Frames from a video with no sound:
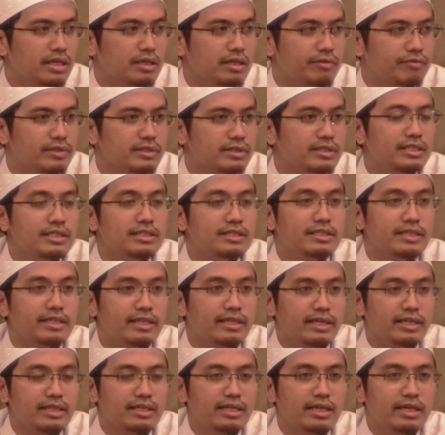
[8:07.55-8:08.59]
first they say
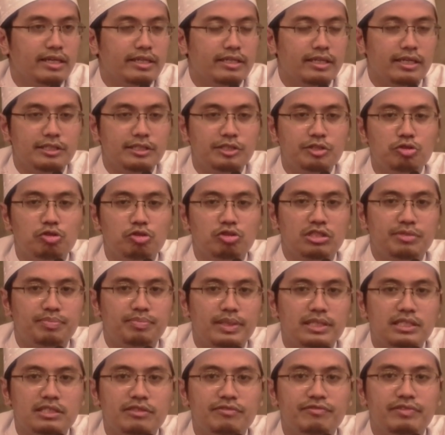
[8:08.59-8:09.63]
that there is no
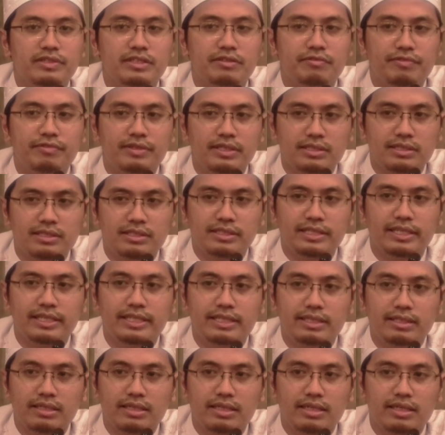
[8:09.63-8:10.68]
specific verse
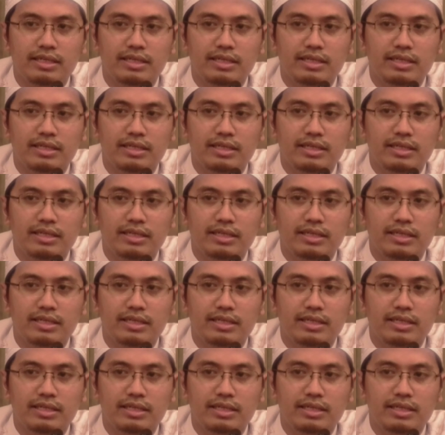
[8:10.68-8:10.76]
saying